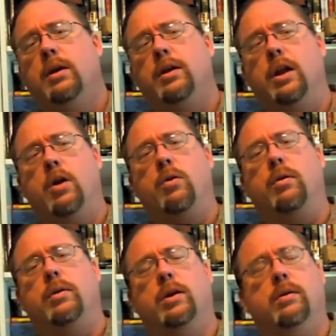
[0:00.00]
you
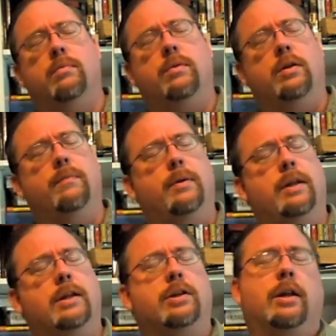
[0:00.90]
know, to, to, to,
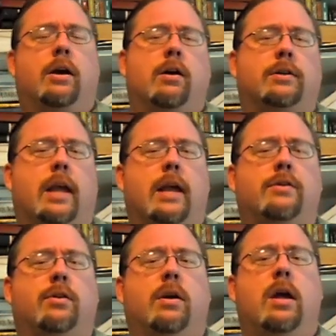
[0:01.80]
potentially cause
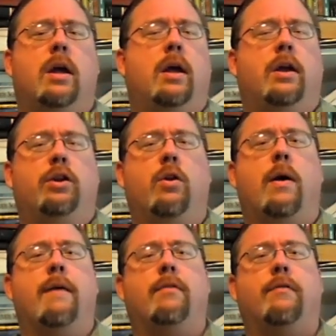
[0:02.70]
cancer, you
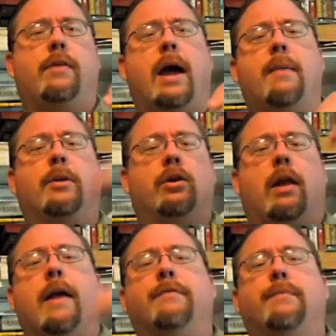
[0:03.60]
don't have enough time in your
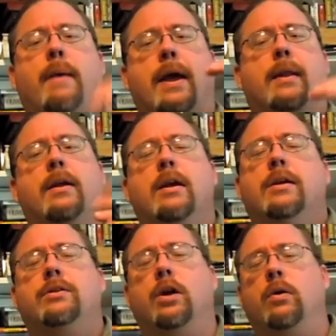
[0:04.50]
lifespan.
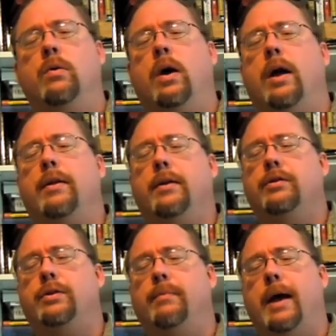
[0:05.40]
So uh,
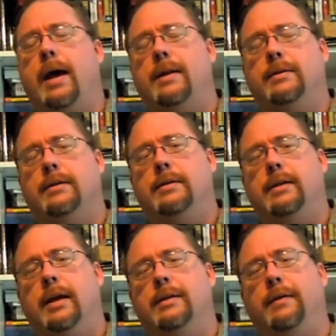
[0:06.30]
there's some guidance that
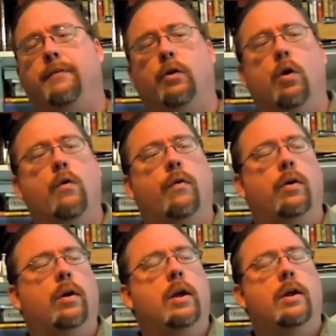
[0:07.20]
says if you're
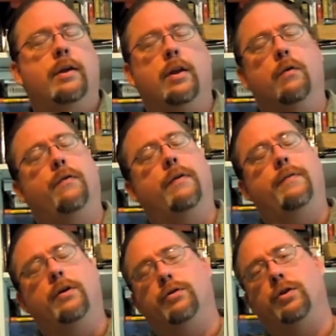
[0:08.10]
over, you know,
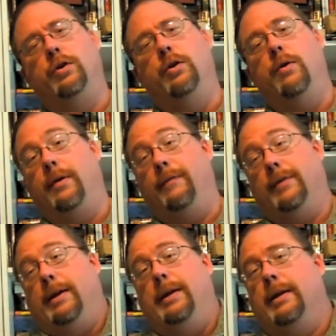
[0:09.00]
50 or so, you don't
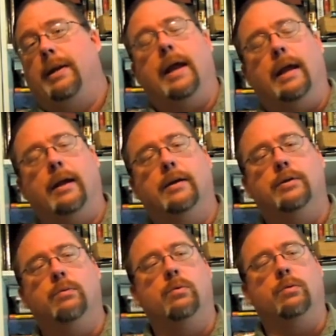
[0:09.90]
even need to take it because
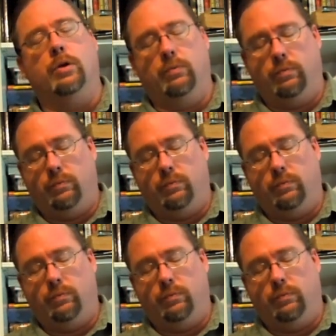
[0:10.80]
it won't do